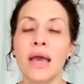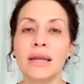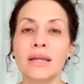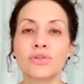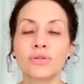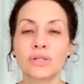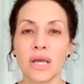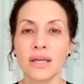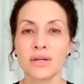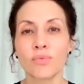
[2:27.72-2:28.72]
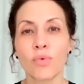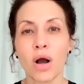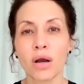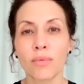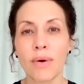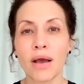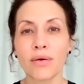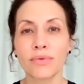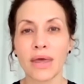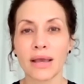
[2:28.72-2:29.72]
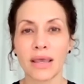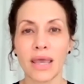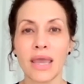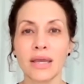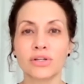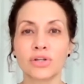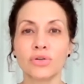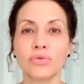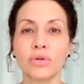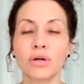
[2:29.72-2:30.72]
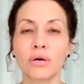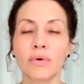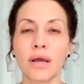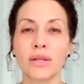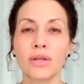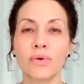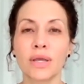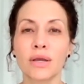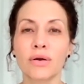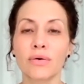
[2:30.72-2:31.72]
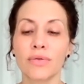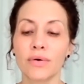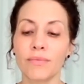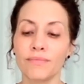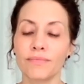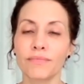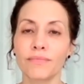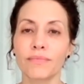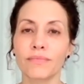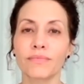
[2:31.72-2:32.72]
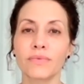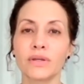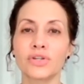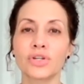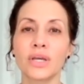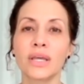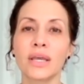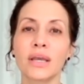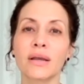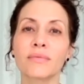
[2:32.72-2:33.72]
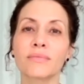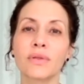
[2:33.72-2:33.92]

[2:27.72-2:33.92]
And as you stand and walk around that cage and you look around and you hear the chinging